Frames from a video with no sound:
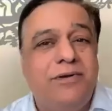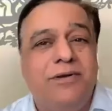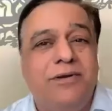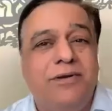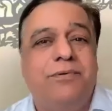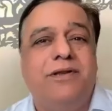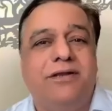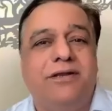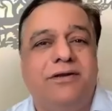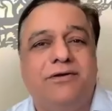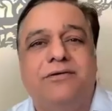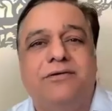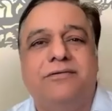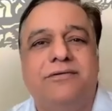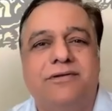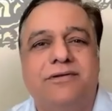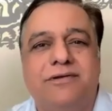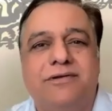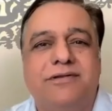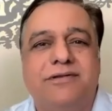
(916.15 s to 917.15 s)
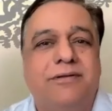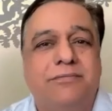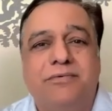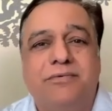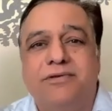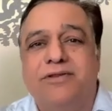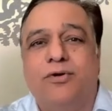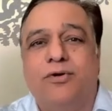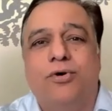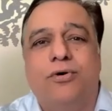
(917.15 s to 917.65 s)
people, you know,
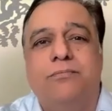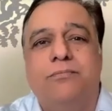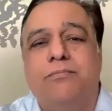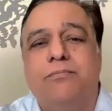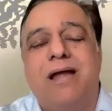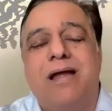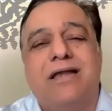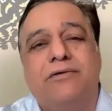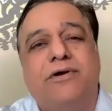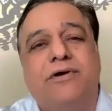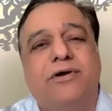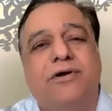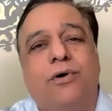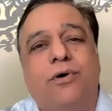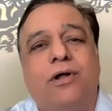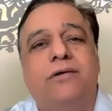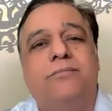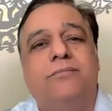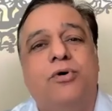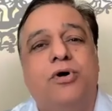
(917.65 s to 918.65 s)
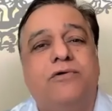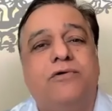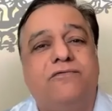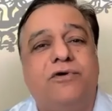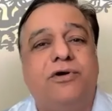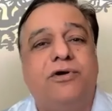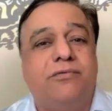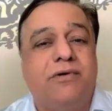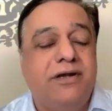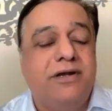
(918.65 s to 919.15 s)
the banquet hall booked
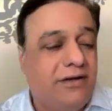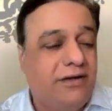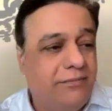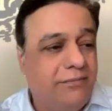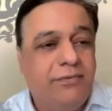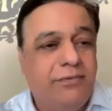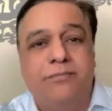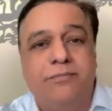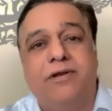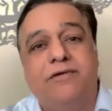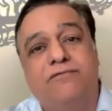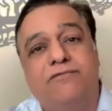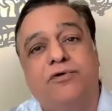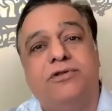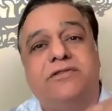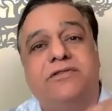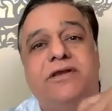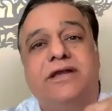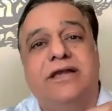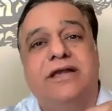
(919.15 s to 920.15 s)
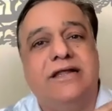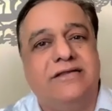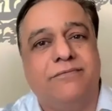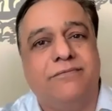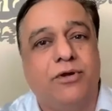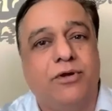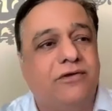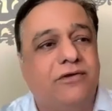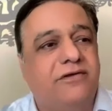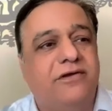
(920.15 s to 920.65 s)
for 20 people for 3 days,
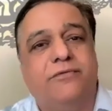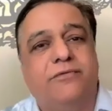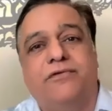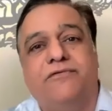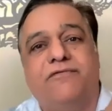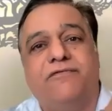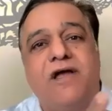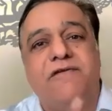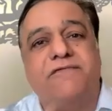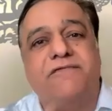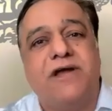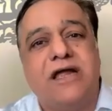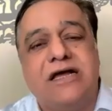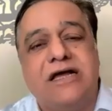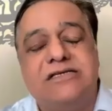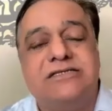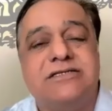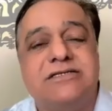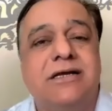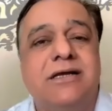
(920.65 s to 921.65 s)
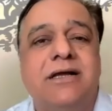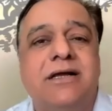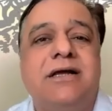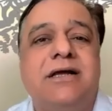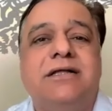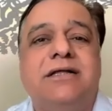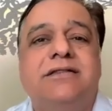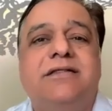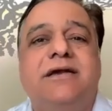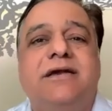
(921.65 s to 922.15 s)
because it was 5 hours,
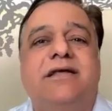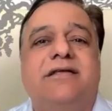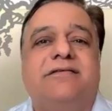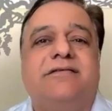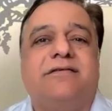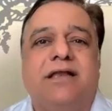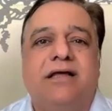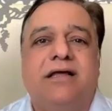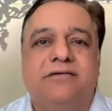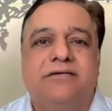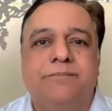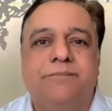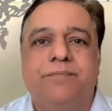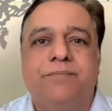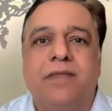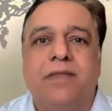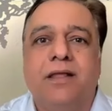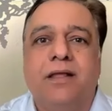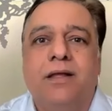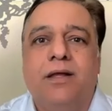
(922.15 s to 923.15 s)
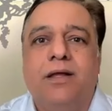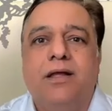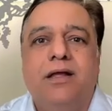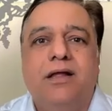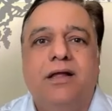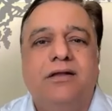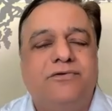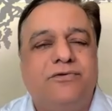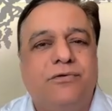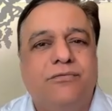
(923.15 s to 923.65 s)
3 days class.
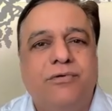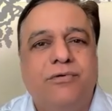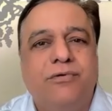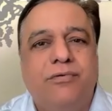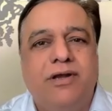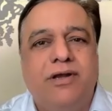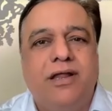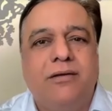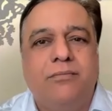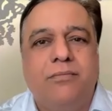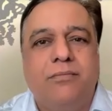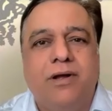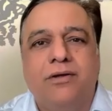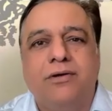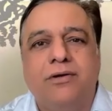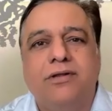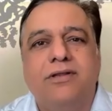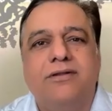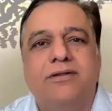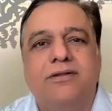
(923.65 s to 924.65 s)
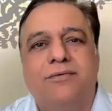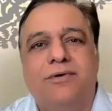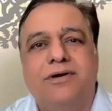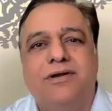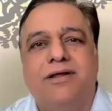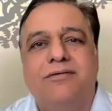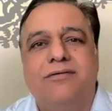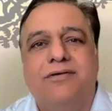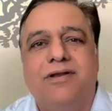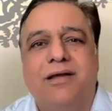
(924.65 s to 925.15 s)
And so we were like, my God,
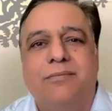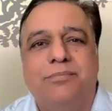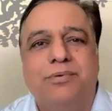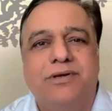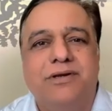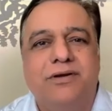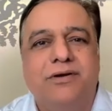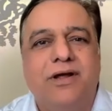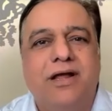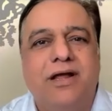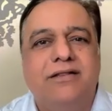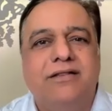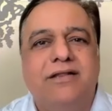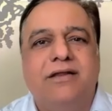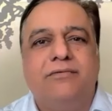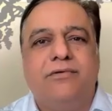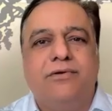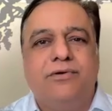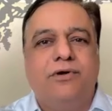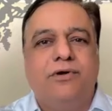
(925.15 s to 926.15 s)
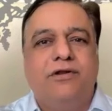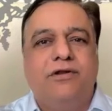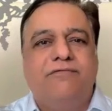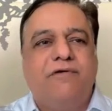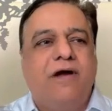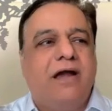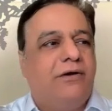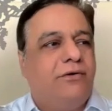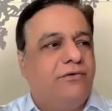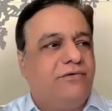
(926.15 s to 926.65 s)
what will happen, you know? And there were only
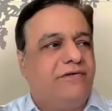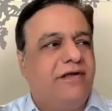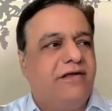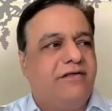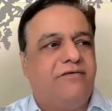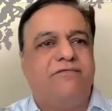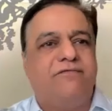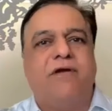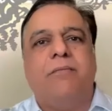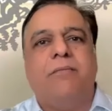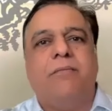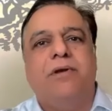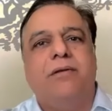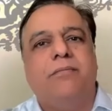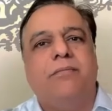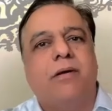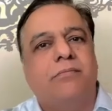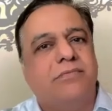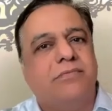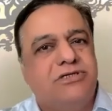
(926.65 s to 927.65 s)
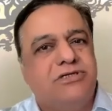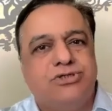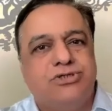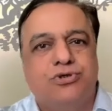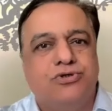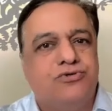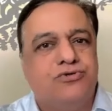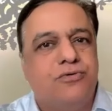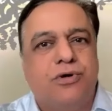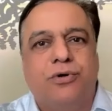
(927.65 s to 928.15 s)
5 to 6 family members,
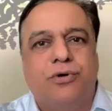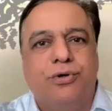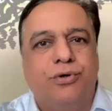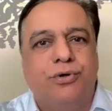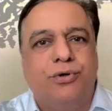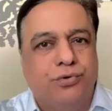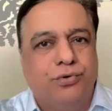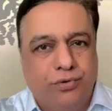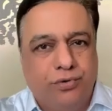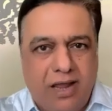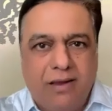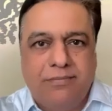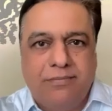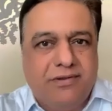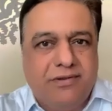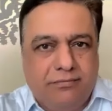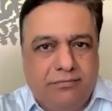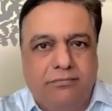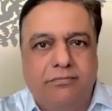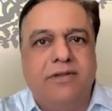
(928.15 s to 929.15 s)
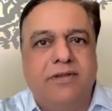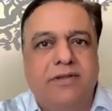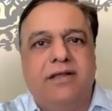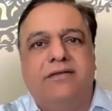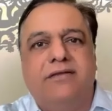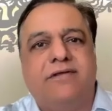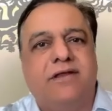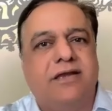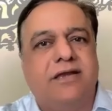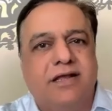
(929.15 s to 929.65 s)
those who were going to do. I mean,
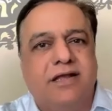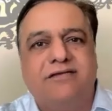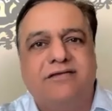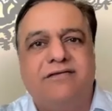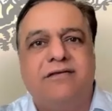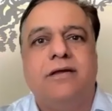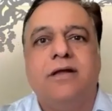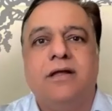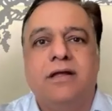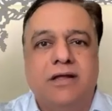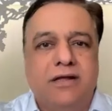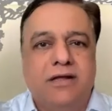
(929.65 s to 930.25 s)
they said yes.